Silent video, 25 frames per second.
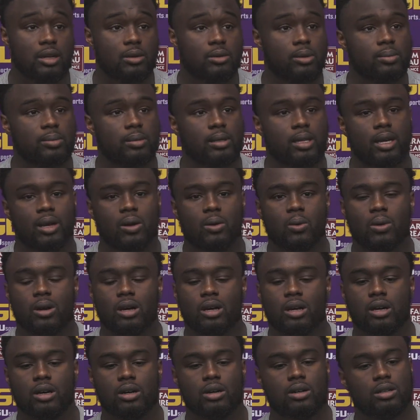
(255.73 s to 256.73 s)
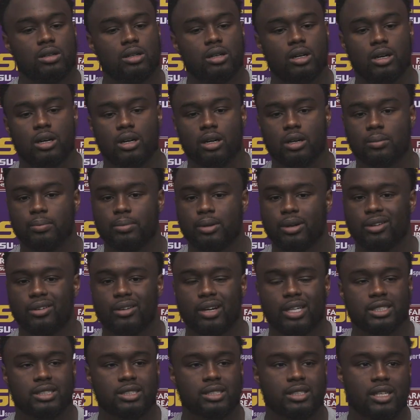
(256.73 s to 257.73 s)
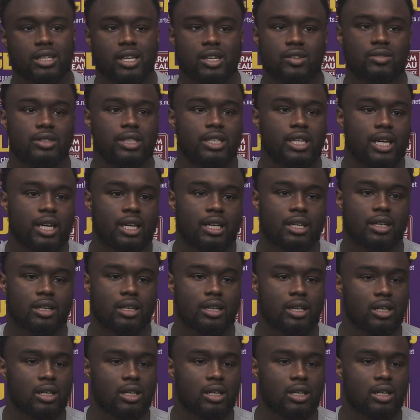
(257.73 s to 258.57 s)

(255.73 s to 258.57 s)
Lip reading: we playing well, progression every day.